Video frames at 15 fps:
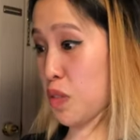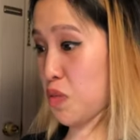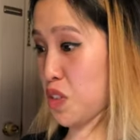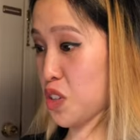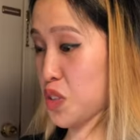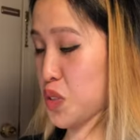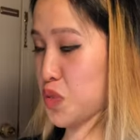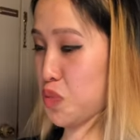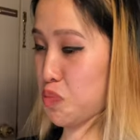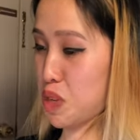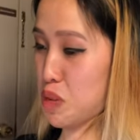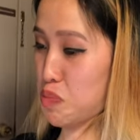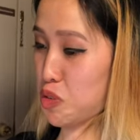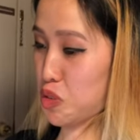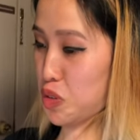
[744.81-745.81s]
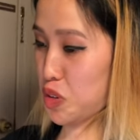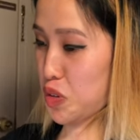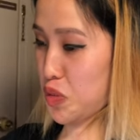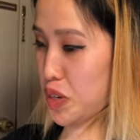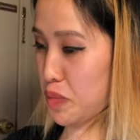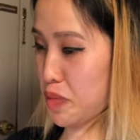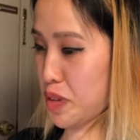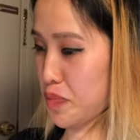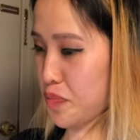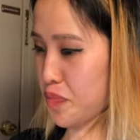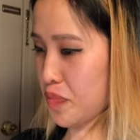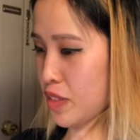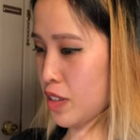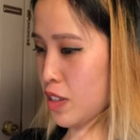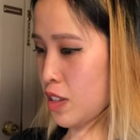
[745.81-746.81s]
We're all different people, you know what I mean?
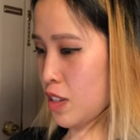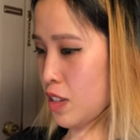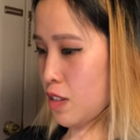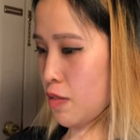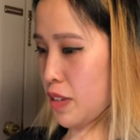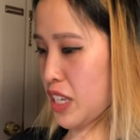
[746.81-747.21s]
We